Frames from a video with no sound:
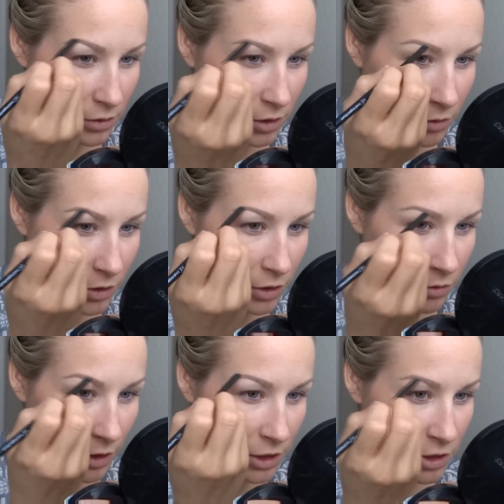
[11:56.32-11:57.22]
go in the
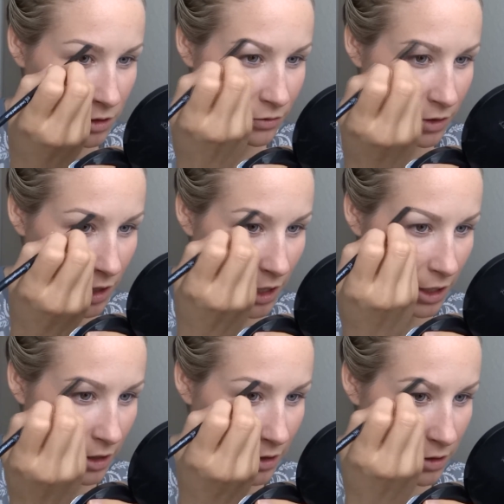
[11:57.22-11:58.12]
direction of your
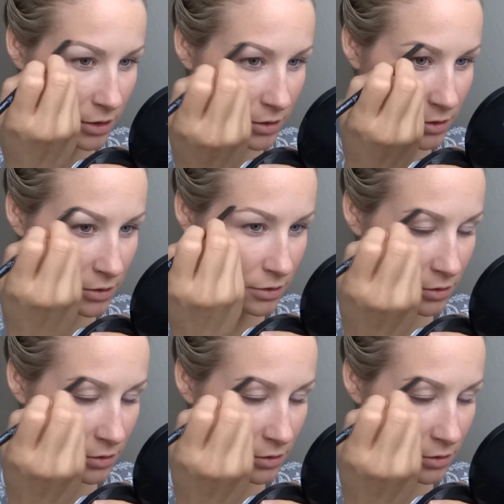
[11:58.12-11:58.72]
hairs.